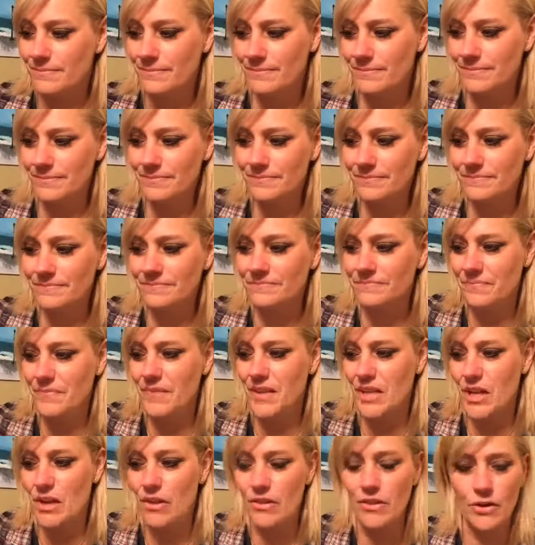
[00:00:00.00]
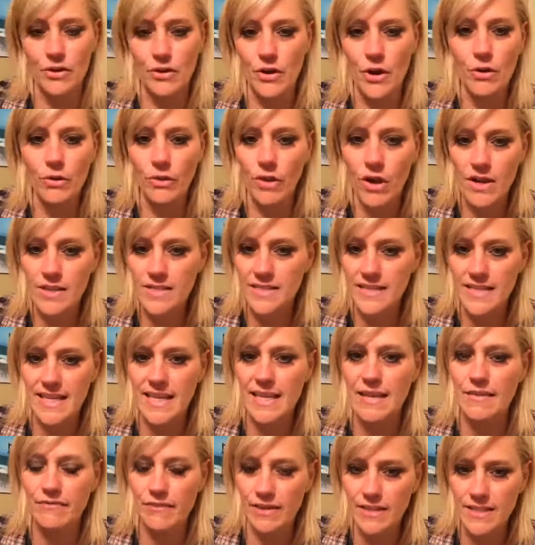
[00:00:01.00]
You know, there are no laws to
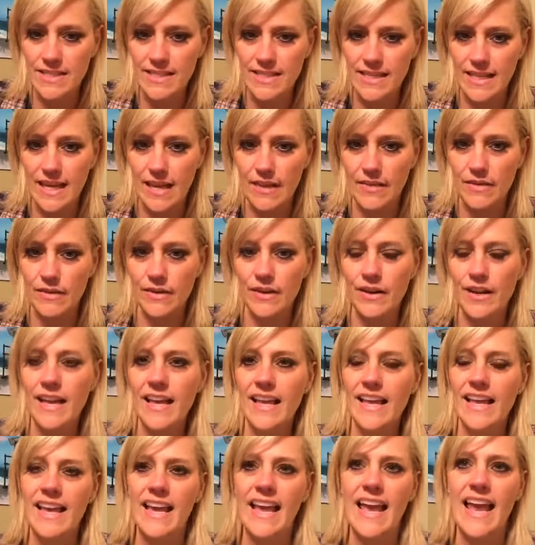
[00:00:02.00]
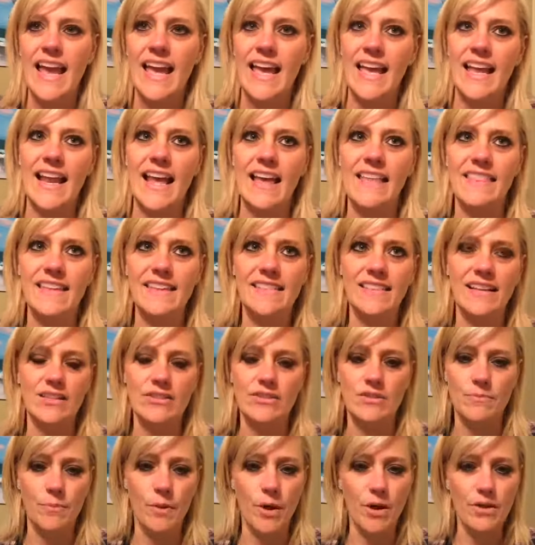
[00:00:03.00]
keep friends together, and I think that's
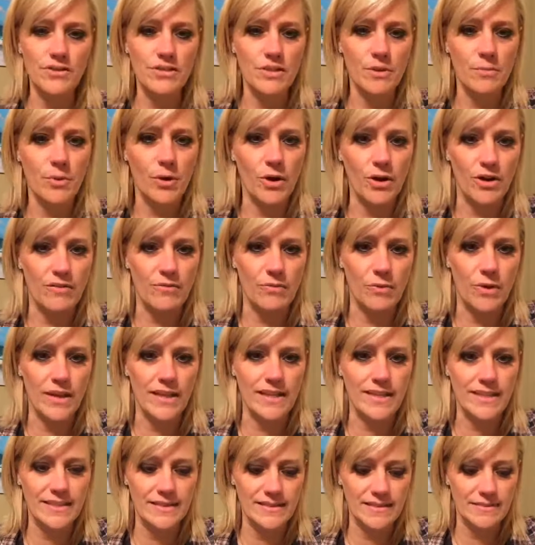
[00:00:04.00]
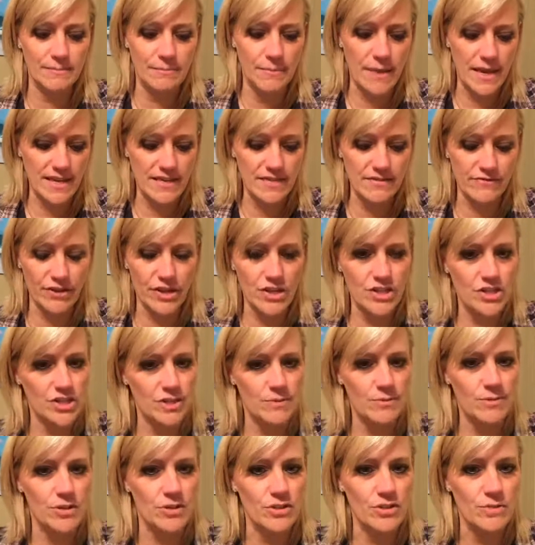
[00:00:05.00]
also part of what makes friendship
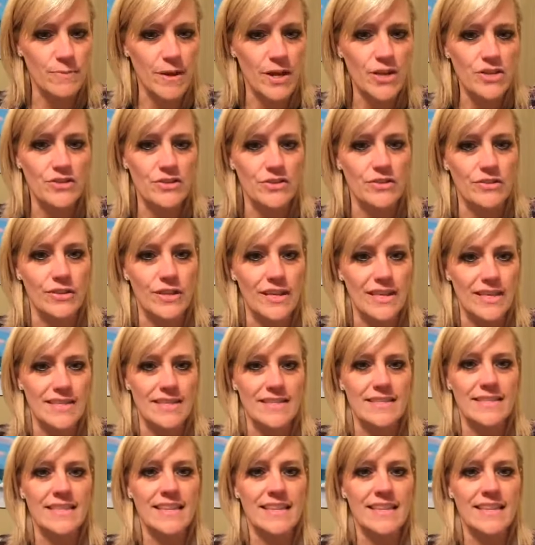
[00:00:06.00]
so special, is